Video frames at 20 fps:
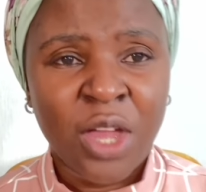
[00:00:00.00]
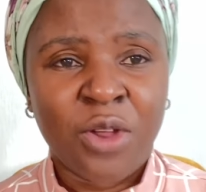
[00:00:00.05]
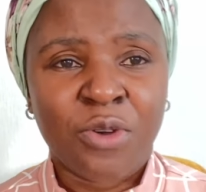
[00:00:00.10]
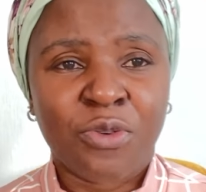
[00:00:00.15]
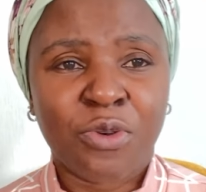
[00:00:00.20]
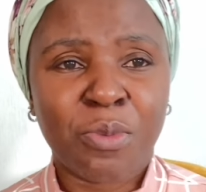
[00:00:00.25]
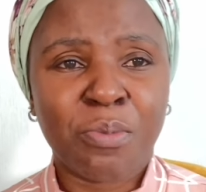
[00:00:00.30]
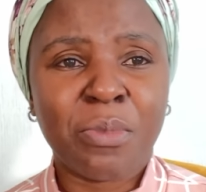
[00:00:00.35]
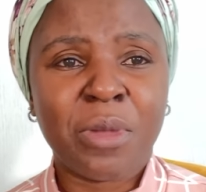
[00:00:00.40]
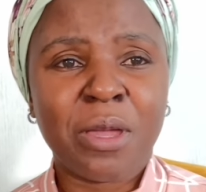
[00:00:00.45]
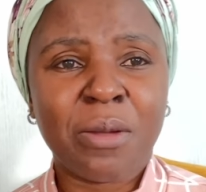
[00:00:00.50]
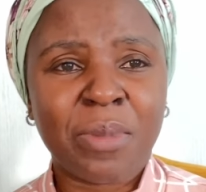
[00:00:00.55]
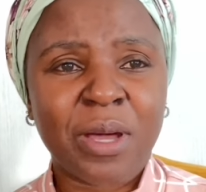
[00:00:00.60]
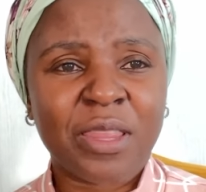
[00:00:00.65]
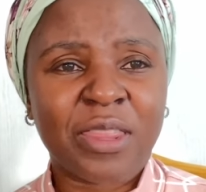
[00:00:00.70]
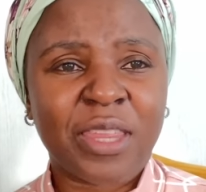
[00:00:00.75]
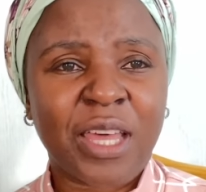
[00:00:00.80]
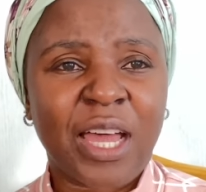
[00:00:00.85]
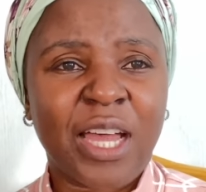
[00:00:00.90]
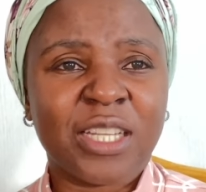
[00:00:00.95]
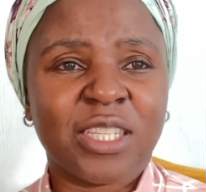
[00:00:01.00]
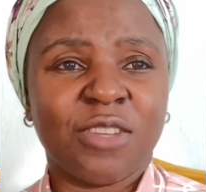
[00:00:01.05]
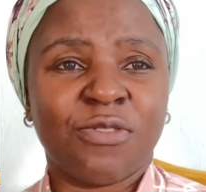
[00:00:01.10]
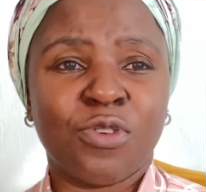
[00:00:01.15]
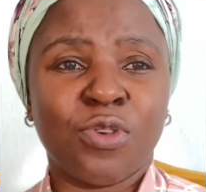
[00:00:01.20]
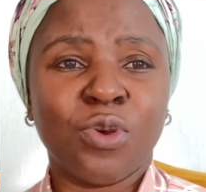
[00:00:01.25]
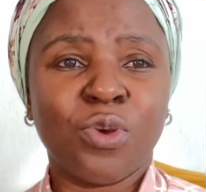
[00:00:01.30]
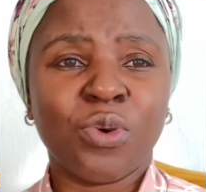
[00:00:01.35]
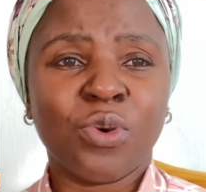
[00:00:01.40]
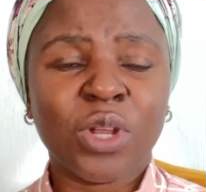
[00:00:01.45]
remember that if
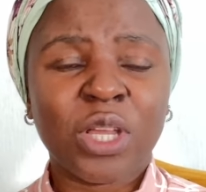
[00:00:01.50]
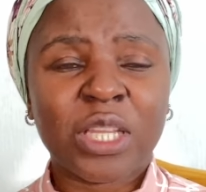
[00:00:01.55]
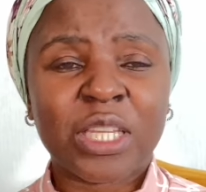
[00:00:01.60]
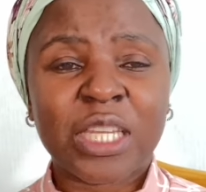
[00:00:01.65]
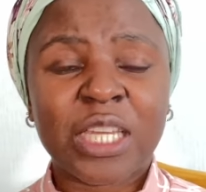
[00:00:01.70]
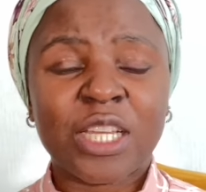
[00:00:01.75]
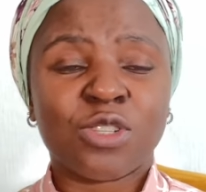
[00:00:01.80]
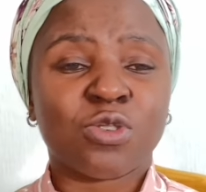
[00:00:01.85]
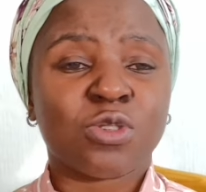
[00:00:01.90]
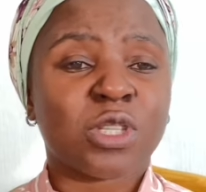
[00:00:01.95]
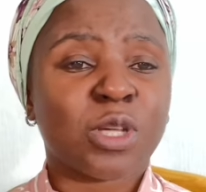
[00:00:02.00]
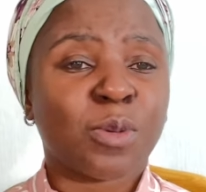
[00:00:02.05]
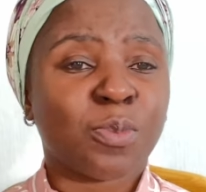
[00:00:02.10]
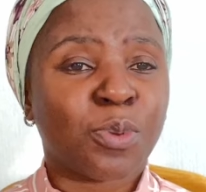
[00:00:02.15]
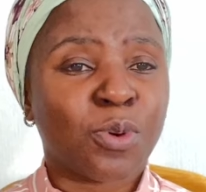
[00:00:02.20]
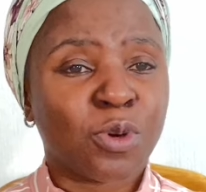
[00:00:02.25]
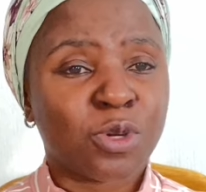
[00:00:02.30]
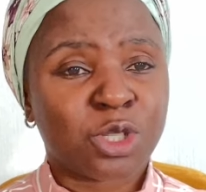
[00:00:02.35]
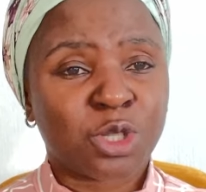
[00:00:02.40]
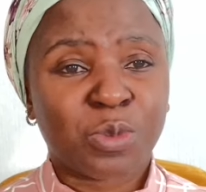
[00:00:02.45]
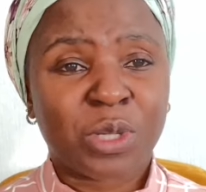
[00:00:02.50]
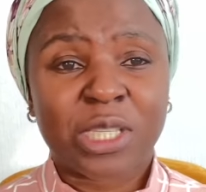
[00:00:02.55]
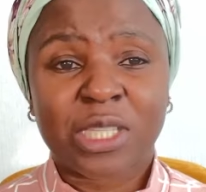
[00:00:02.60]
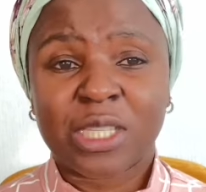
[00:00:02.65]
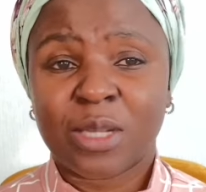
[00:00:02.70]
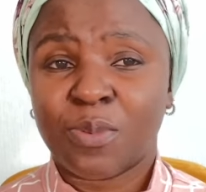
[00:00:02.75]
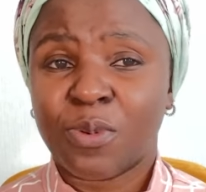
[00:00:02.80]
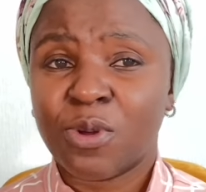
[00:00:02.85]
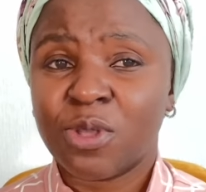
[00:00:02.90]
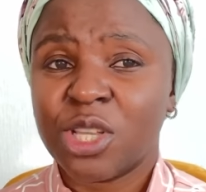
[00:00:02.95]
you really need to support me
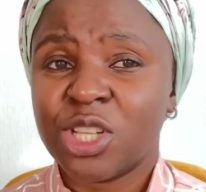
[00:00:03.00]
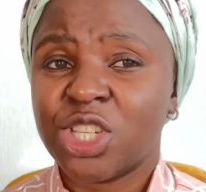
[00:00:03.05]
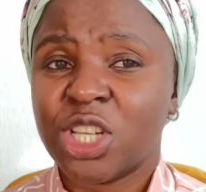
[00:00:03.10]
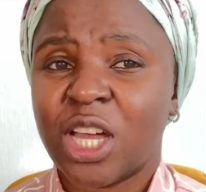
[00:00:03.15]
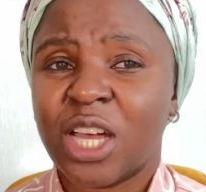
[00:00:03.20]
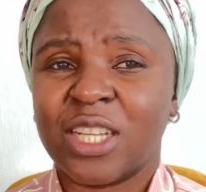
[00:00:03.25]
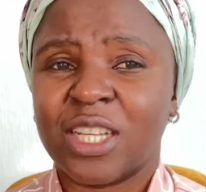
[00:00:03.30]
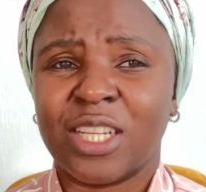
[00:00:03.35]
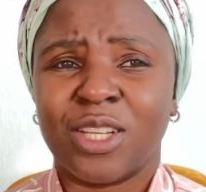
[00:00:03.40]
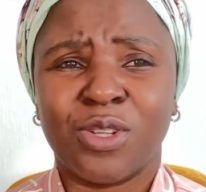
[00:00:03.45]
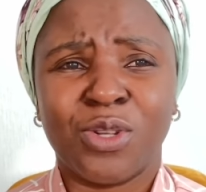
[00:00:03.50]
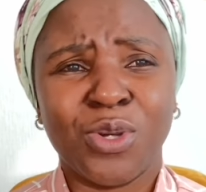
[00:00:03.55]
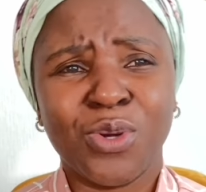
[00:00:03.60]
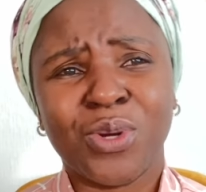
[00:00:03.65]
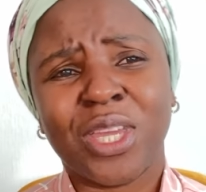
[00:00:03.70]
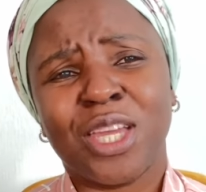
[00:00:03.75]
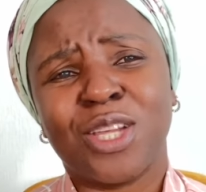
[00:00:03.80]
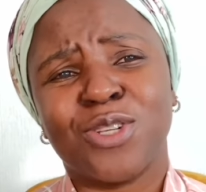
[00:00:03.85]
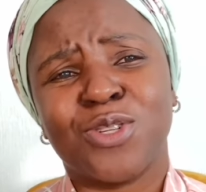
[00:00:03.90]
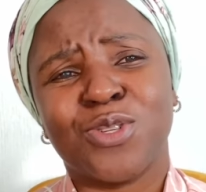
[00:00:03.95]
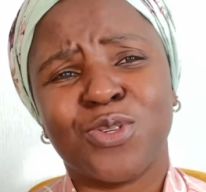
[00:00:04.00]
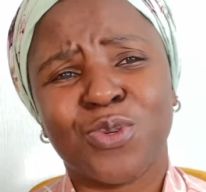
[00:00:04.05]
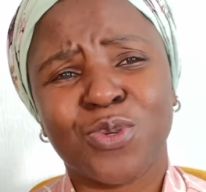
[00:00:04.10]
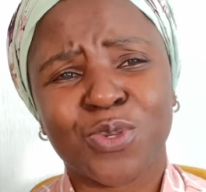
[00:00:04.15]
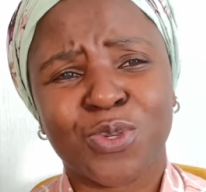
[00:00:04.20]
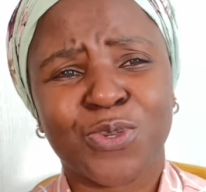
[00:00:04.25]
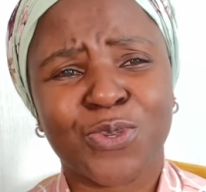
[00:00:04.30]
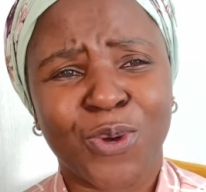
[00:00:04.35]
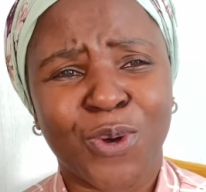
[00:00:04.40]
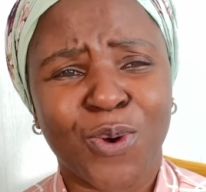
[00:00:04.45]
support the channel you can do
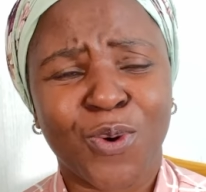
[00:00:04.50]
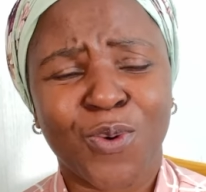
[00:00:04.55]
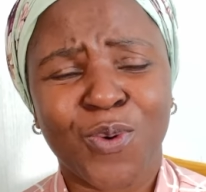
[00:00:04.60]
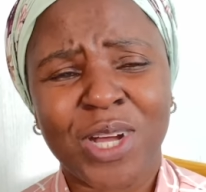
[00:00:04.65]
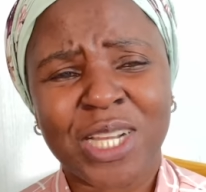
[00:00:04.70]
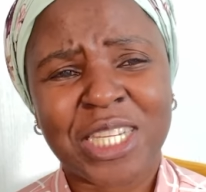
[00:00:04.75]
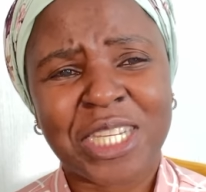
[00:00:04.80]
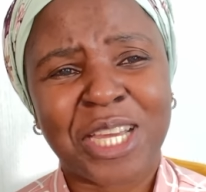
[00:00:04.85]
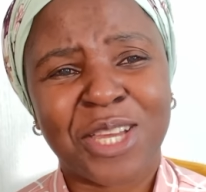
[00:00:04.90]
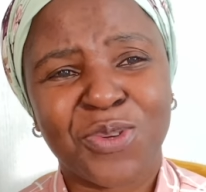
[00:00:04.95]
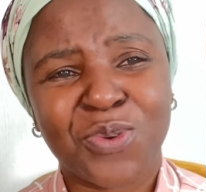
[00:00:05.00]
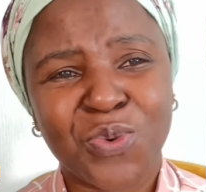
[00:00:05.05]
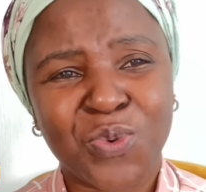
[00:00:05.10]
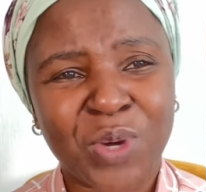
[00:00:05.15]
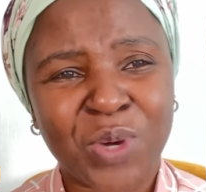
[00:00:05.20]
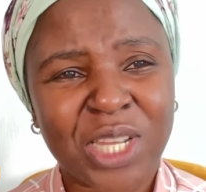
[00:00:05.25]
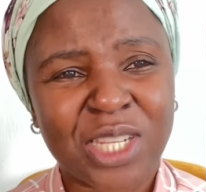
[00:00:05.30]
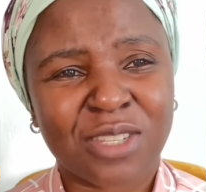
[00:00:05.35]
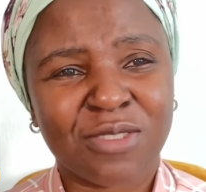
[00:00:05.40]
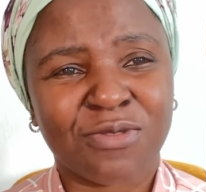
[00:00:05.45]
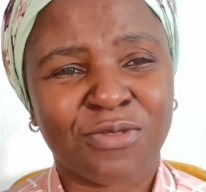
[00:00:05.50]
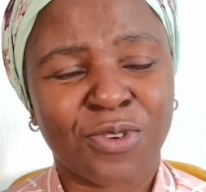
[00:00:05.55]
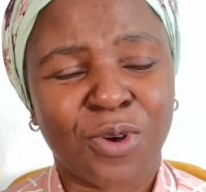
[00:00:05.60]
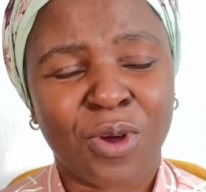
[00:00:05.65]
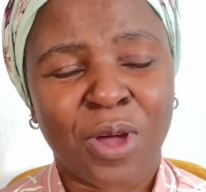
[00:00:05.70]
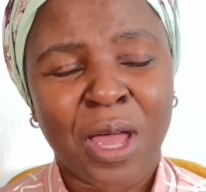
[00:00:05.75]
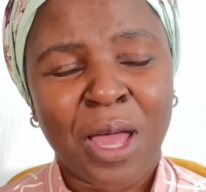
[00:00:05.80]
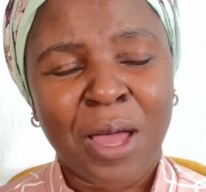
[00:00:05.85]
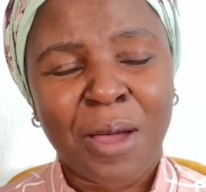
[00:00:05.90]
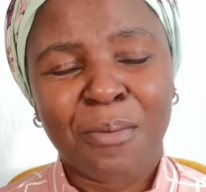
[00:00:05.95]
so what are you waiting for
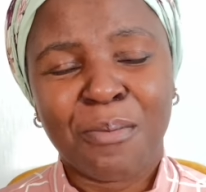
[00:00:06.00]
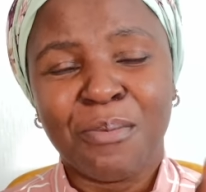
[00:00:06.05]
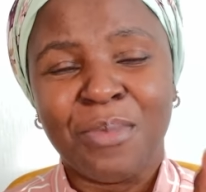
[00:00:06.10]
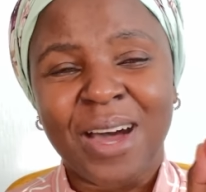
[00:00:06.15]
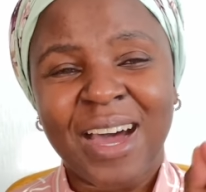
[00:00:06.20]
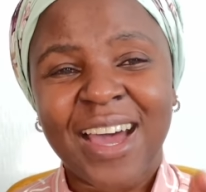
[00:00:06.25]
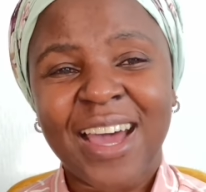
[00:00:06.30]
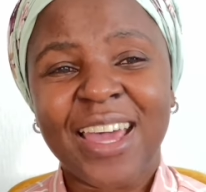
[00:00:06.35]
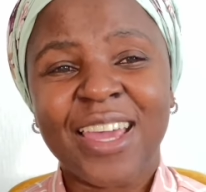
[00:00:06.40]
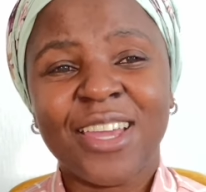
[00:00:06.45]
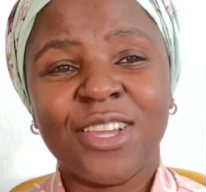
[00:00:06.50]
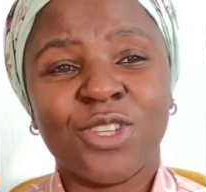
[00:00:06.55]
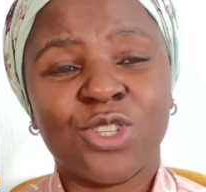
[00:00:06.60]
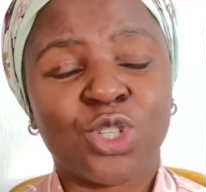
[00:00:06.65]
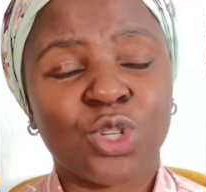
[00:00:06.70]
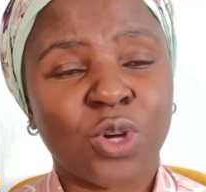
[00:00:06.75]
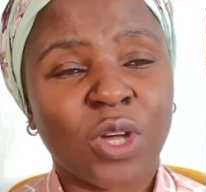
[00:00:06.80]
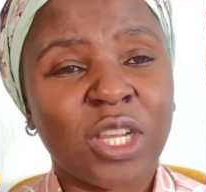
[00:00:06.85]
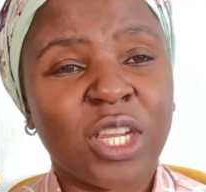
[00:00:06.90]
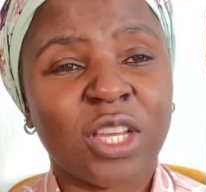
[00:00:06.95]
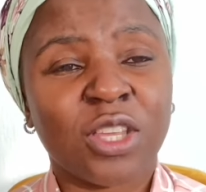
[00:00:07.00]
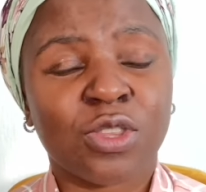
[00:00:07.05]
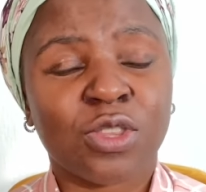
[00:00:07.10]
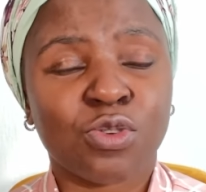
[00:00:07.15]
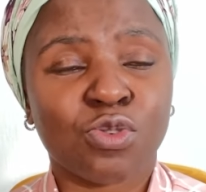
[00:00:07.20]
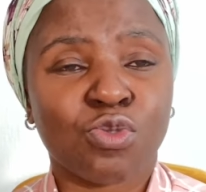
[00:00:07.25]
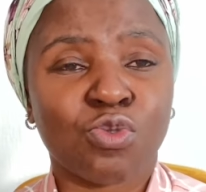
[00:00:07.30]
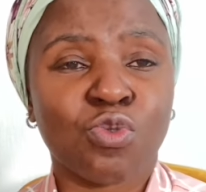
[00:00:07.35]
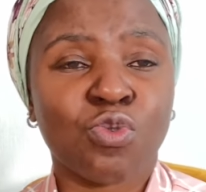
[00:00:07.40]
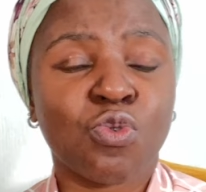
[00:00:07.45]
by joining
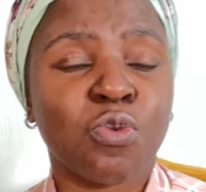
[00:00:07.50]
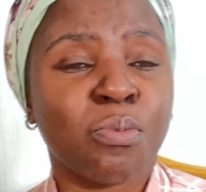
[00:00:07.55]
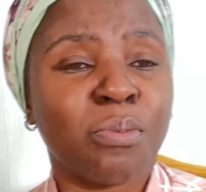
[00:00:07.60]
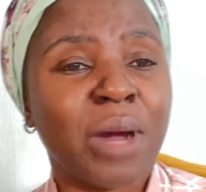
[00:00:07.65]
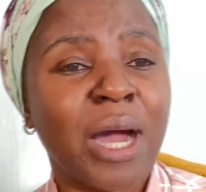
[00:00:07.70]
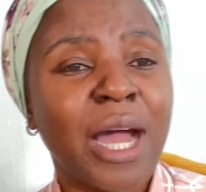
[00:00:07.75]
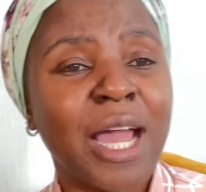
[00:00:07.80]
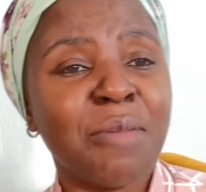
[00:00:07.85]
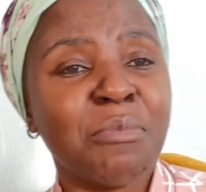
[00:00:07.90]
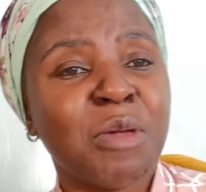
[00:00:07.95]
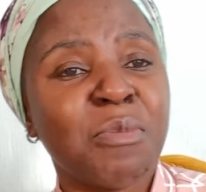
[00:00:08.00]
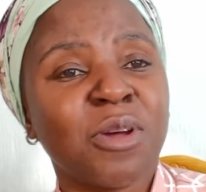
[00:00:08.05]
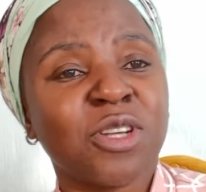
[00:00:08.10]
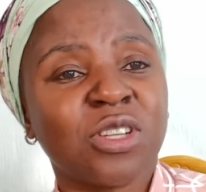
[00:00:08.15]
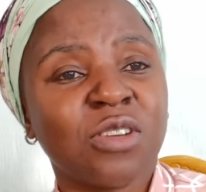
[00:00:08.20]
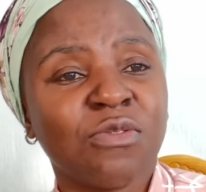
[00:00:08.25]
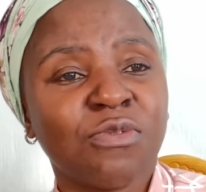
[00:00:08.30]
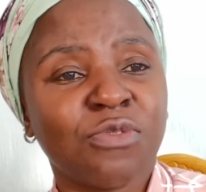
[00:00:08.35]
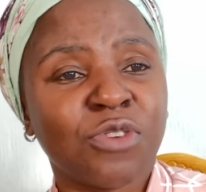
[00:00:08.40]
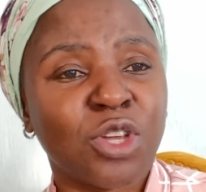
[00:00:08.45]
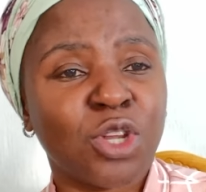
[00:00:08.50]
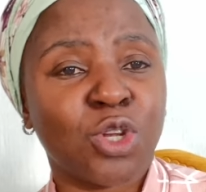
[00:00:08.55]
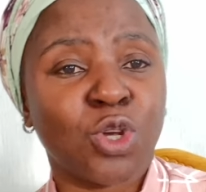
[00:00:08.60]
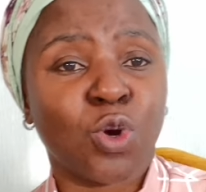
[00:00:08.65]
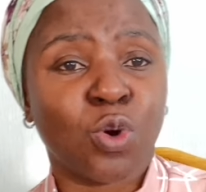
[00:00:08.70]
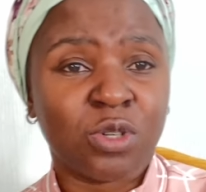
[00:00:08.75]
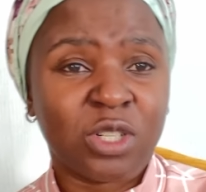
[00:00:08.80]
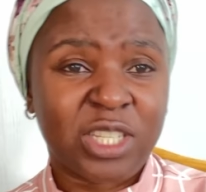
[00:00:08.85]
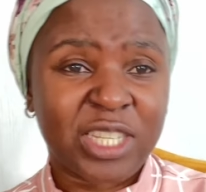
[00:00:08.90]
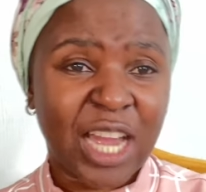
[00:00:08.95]
through my membership
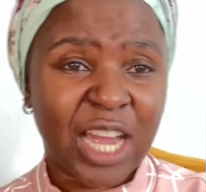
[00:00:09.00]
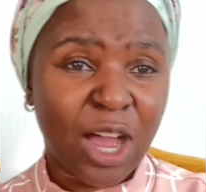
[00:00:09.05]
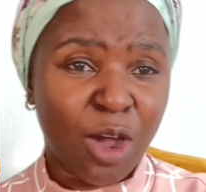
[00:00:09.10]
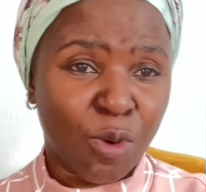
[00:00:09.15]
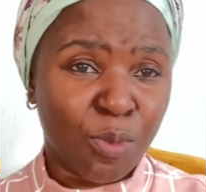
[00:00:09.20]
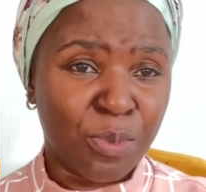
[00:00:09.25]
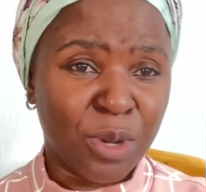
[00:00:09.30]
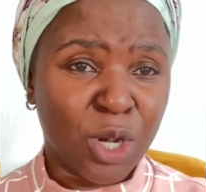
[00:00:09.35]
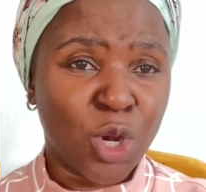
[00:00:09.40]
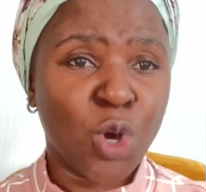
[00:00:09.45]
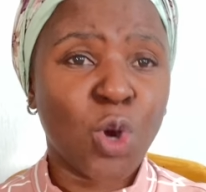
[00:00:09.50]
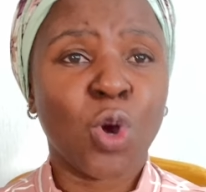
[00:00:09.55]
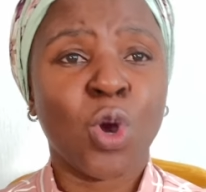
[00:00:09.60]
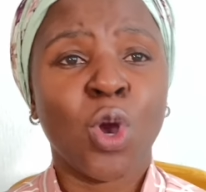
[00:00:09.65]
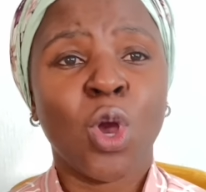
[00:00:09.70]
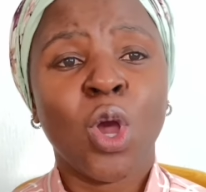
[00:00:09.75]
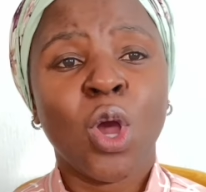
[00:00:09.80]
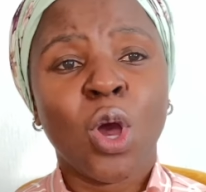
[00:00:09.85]
video down below